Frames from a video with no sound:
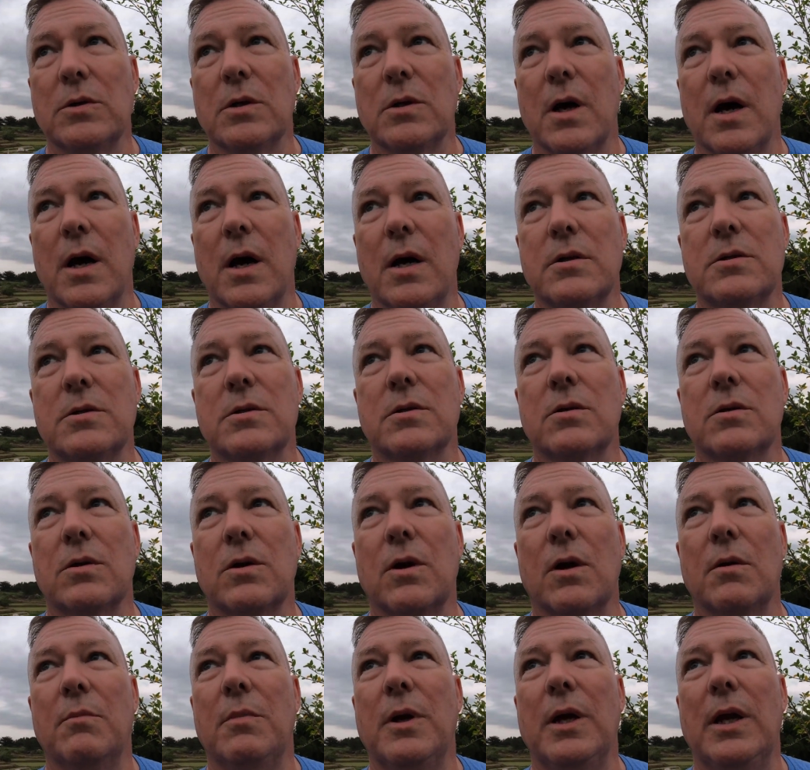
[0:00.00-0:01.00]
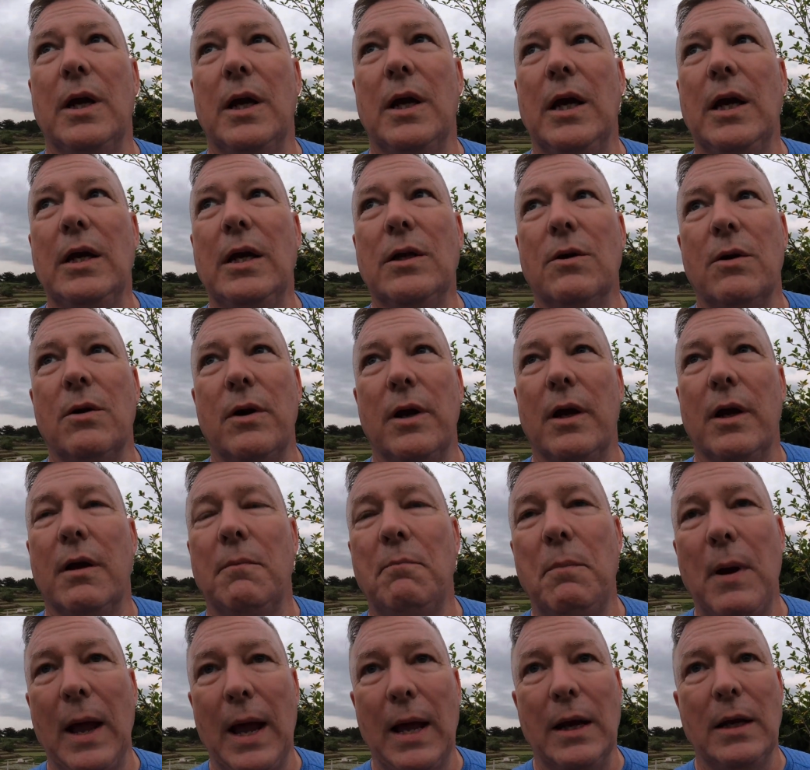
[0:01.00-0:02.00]
to us is going to be either
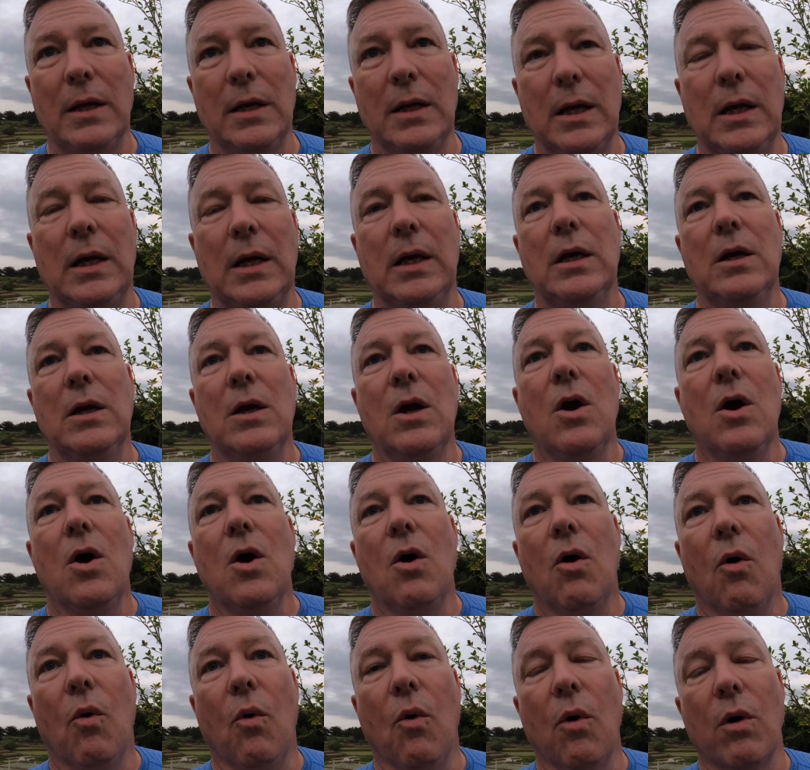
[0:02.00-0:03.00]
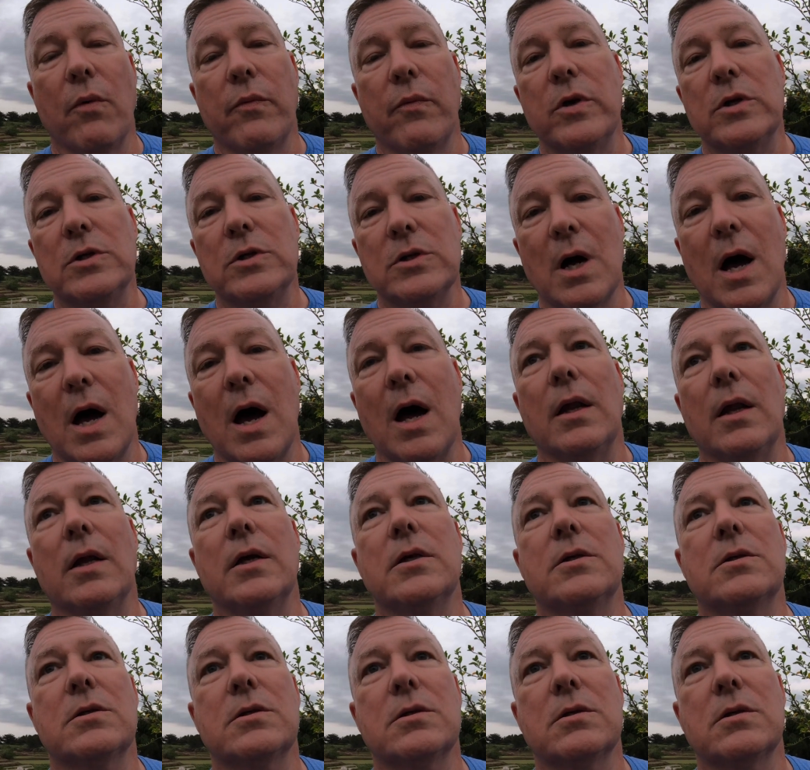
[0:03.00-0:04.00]
in Paniqui or
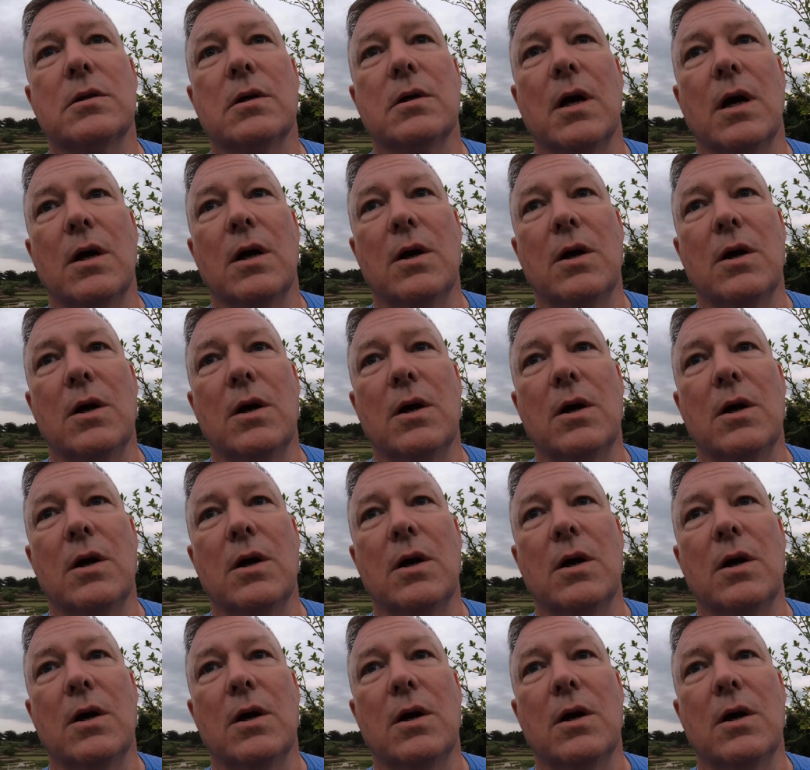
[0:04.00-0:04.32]
Rosales,